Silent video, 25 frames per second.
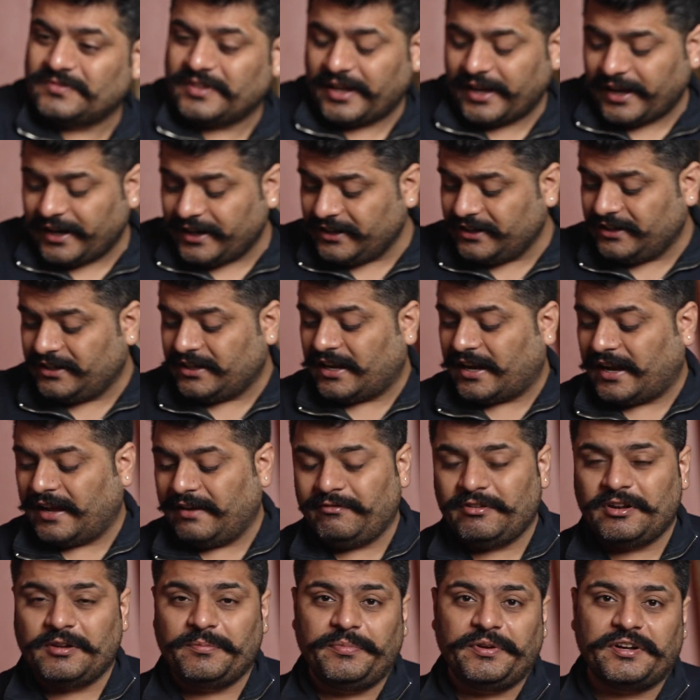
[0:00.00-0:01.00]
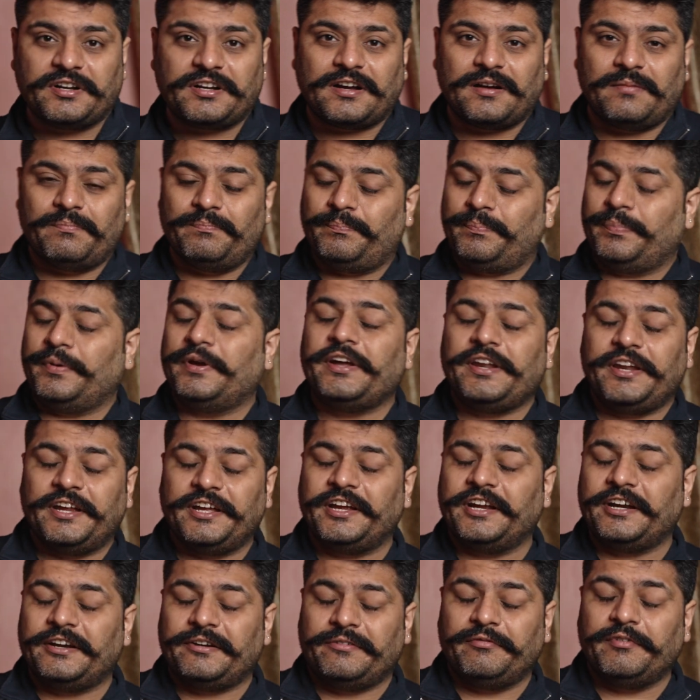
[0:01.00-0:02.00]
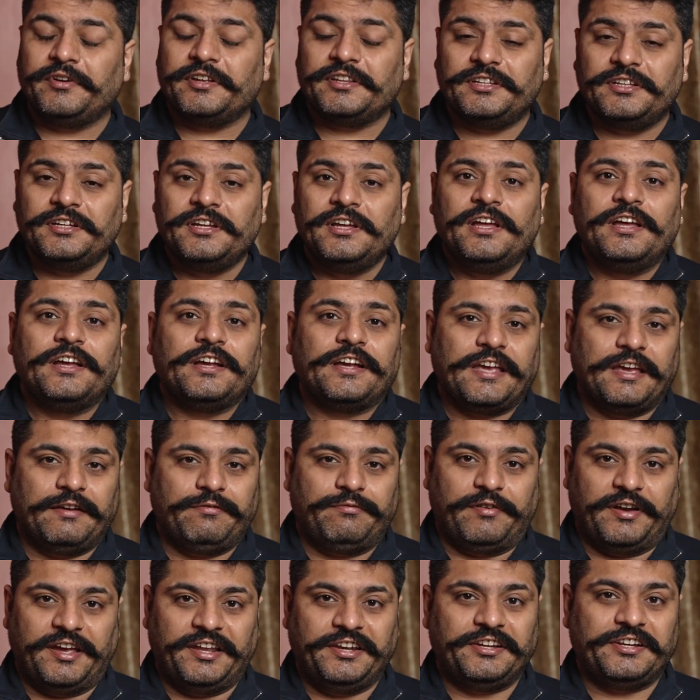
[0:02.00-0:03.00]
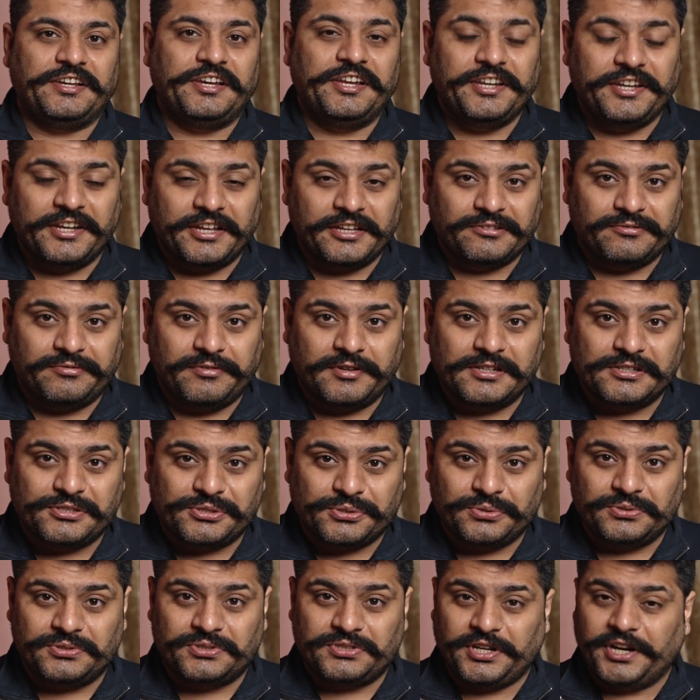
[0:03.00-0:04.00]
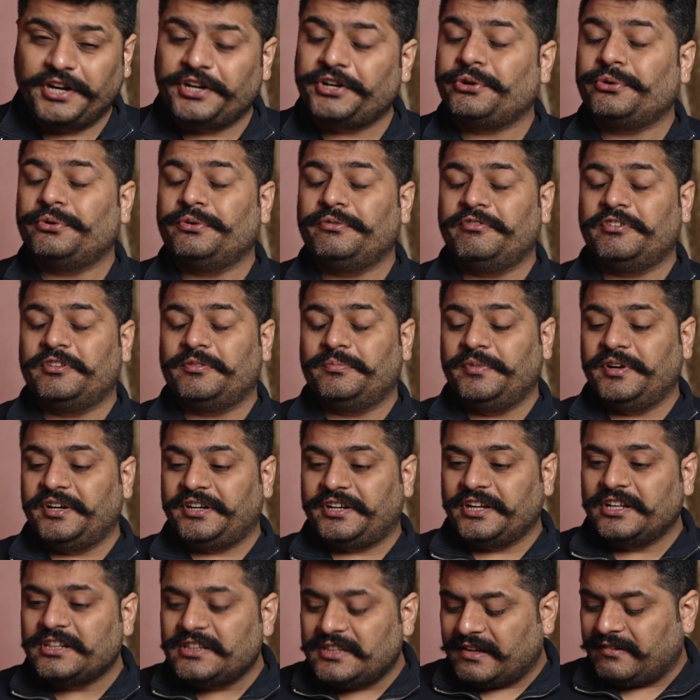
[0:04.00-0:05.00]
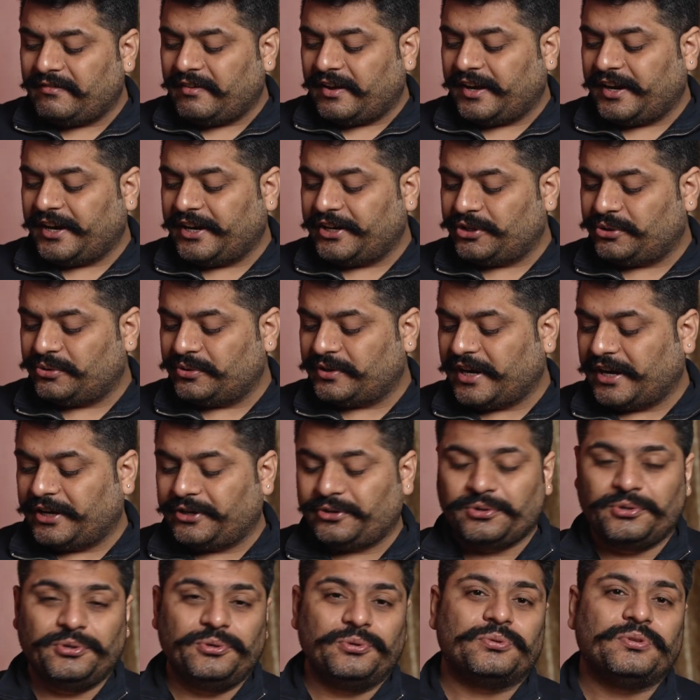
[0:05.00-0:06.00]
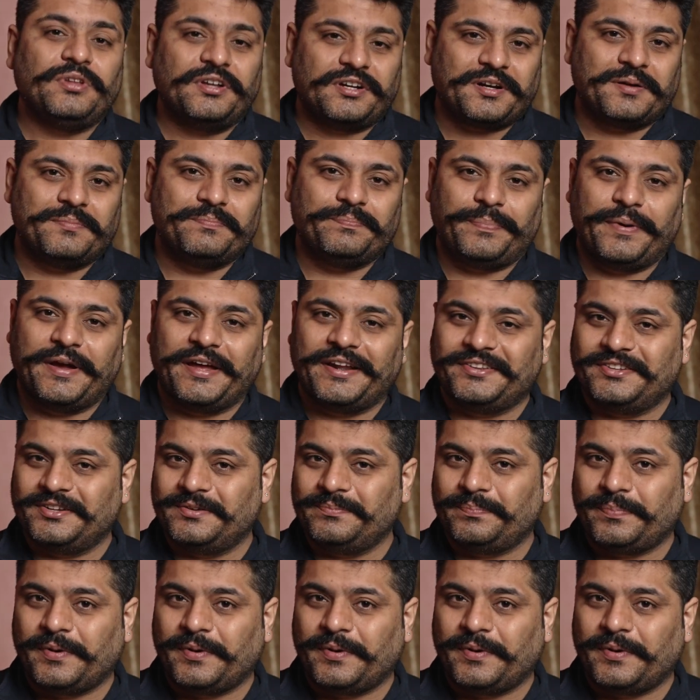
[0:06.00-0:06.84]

and I will be comparing it with Fine Clean as well. So stay tuned with me till the very end to get to know the comparison